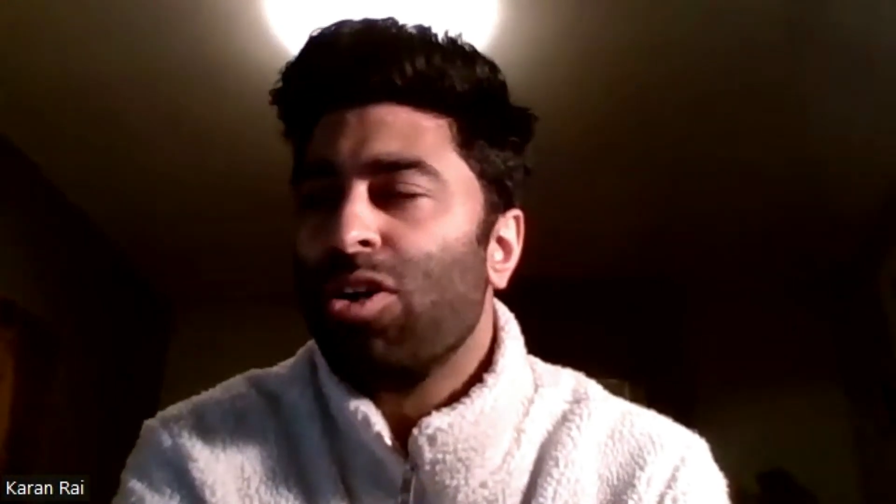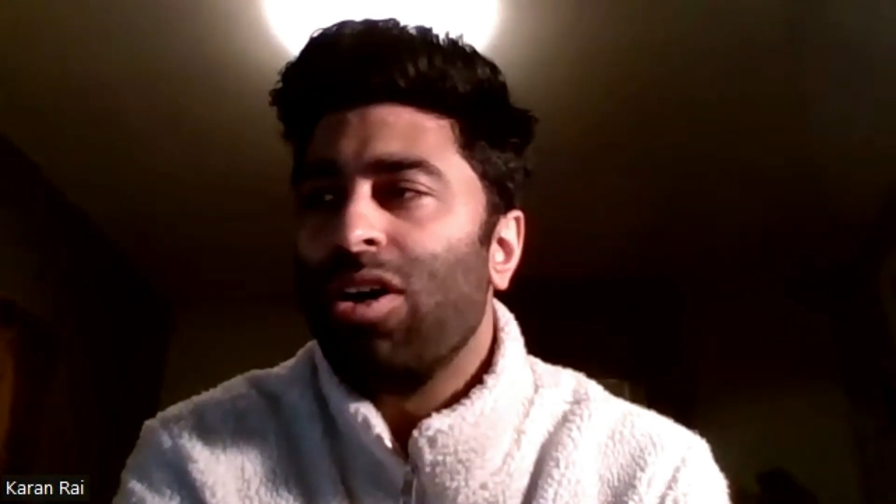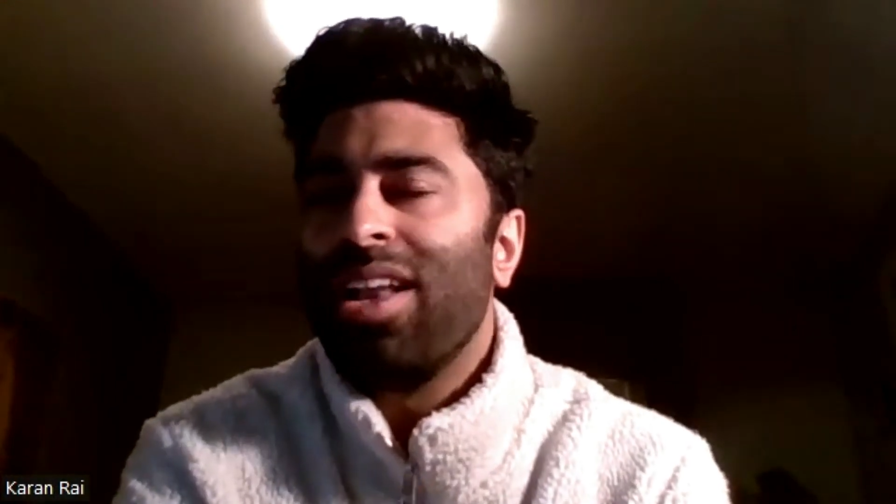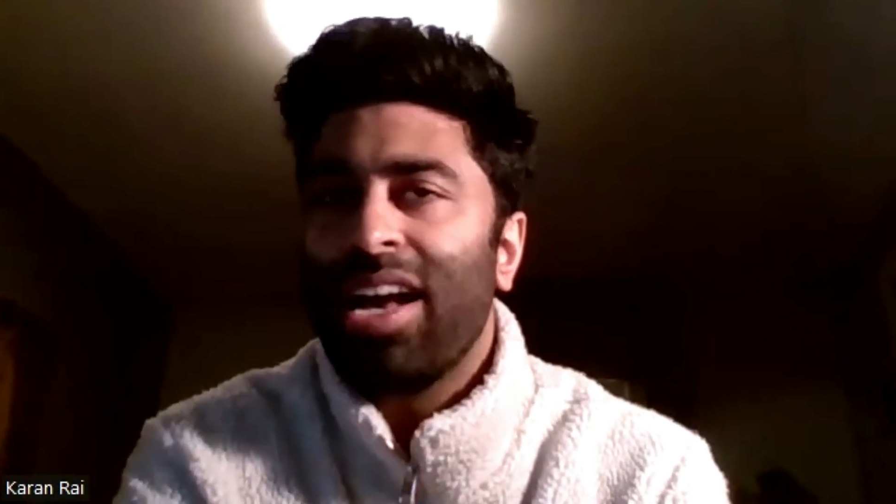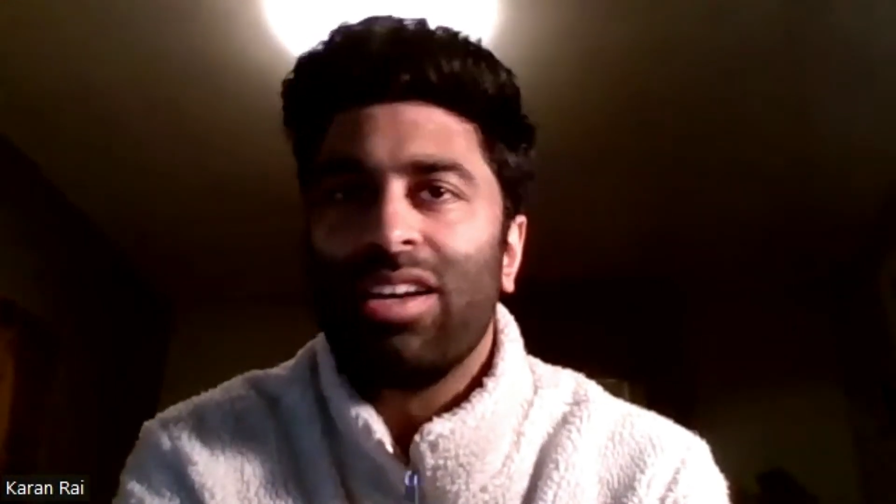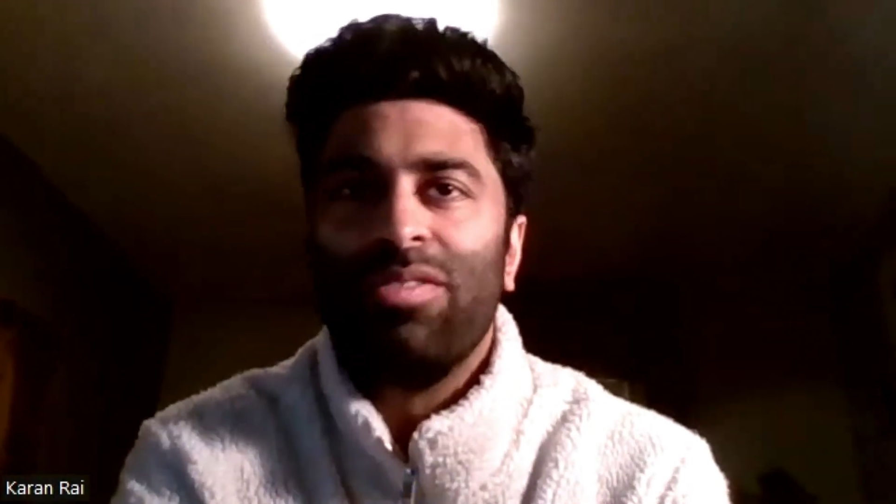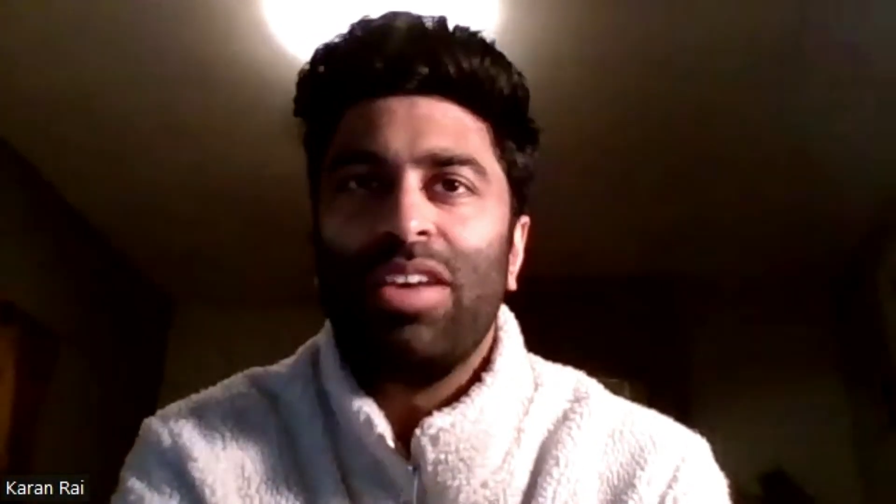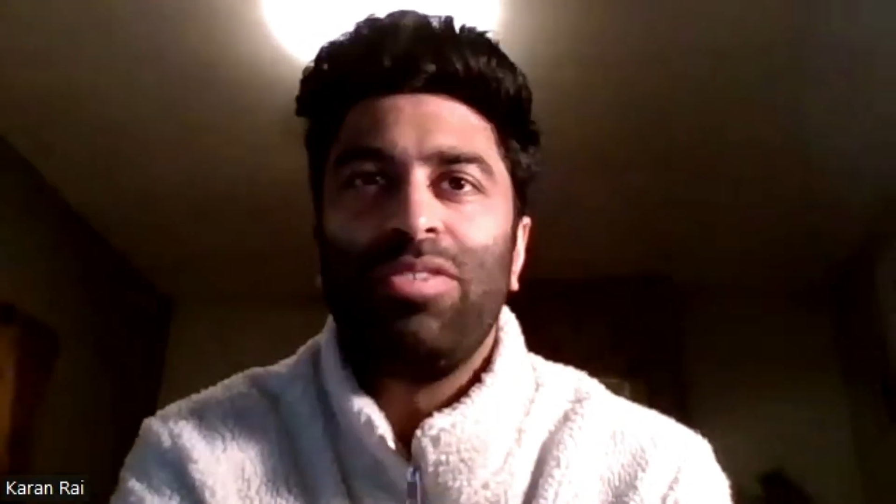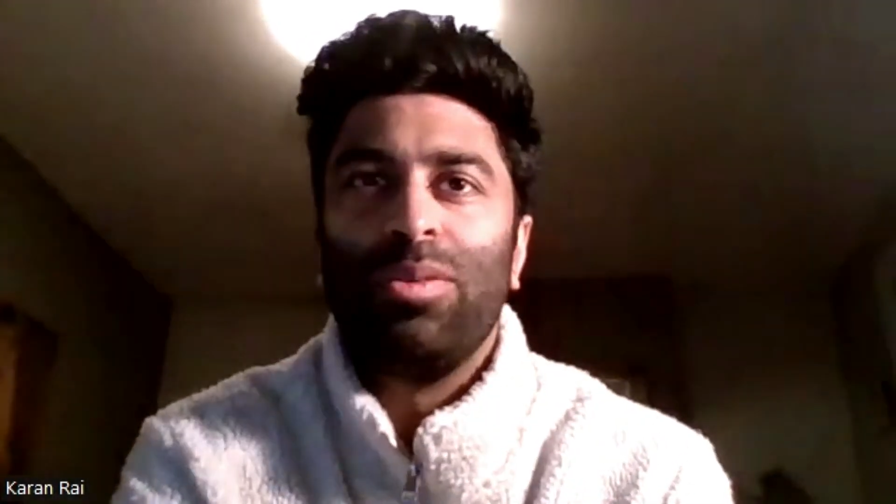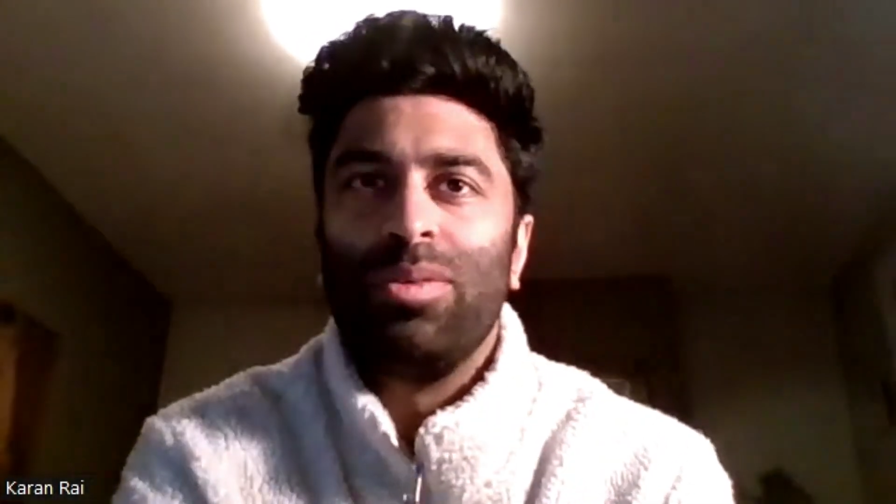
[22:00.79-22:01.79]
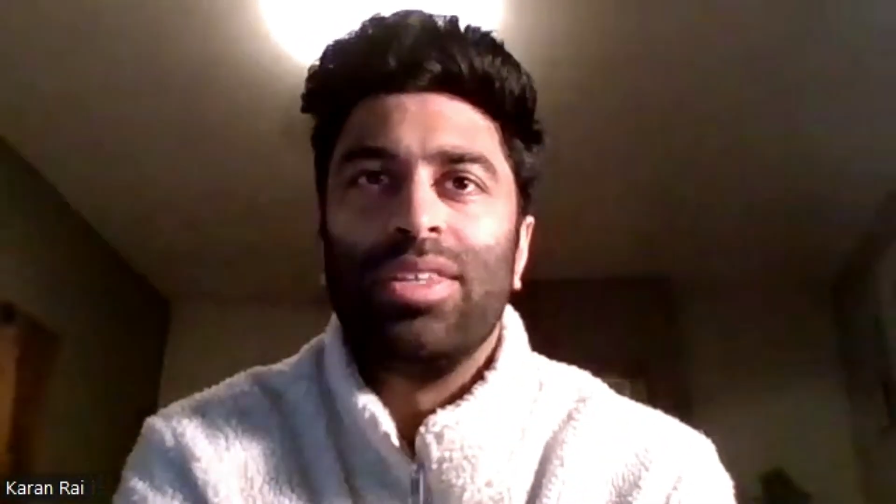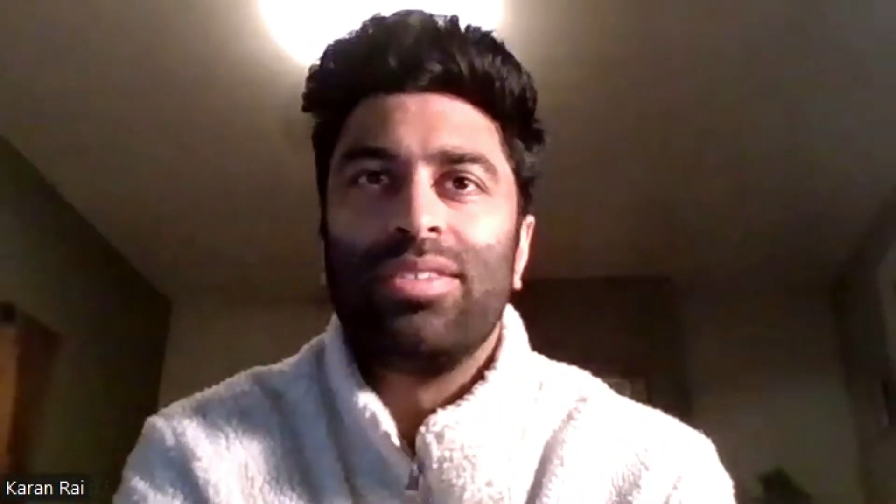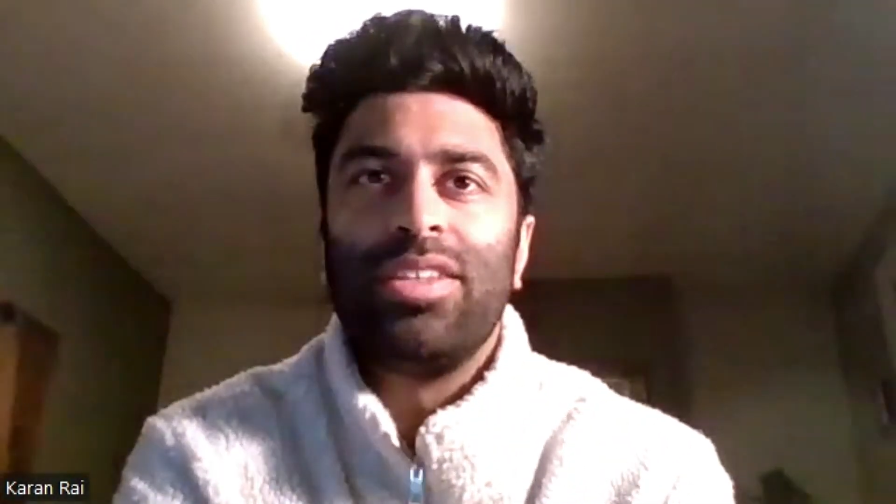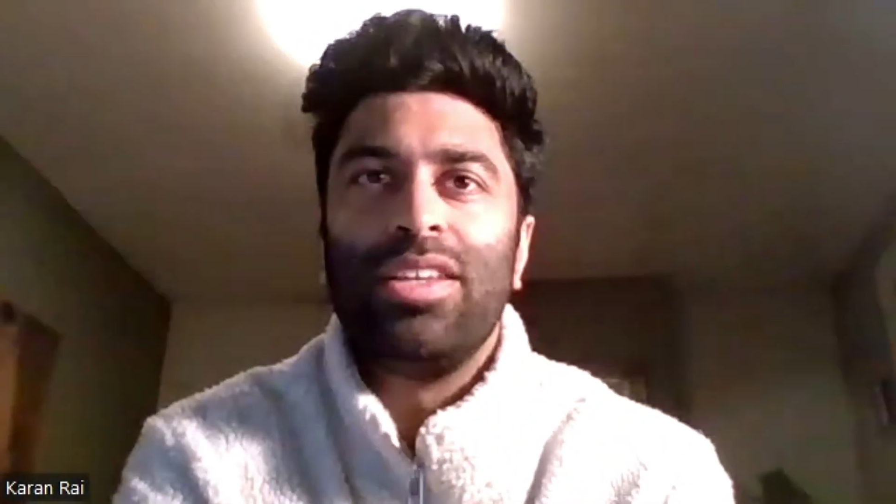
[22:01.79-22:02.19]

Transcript: not a lack of effort with this